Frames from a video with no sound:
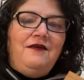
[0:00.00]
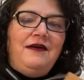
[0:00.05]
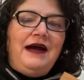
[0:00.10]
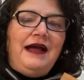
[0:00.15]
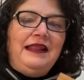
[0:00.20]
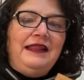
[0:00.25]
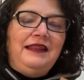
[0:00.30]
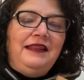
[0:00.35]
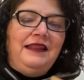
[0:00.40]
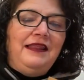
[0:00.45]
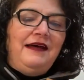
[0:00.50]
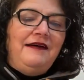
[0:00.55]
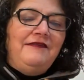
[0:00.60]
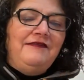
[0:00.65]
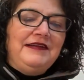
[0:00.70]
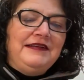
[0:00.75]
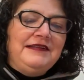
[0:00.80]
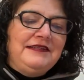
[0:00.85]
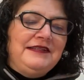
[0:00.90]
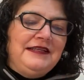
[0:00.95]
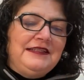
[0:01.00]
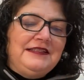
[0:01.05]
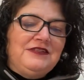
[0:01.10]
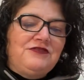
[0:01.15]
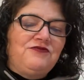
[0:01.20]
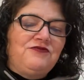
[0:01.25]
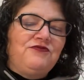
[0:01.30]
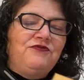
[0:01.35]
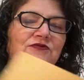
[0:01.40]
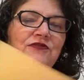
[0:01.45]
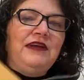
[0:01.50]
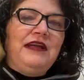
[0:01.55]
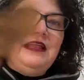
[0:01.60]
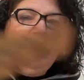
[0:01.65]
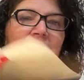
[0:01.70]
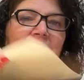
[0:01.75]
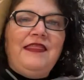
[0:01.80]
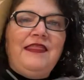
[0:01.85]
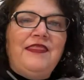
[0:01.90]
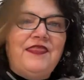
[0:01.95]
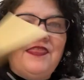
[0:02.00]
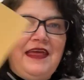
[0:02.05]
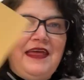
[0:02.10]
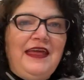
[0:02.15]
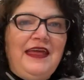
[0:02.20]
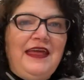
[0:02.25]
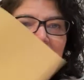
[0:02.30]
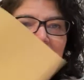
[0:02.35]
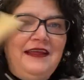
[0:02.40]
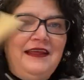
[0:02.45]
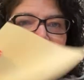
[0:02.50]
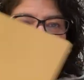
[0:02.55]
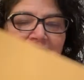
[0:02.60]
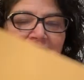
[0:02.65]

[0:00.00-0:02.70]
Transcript: I love it. It's really thin,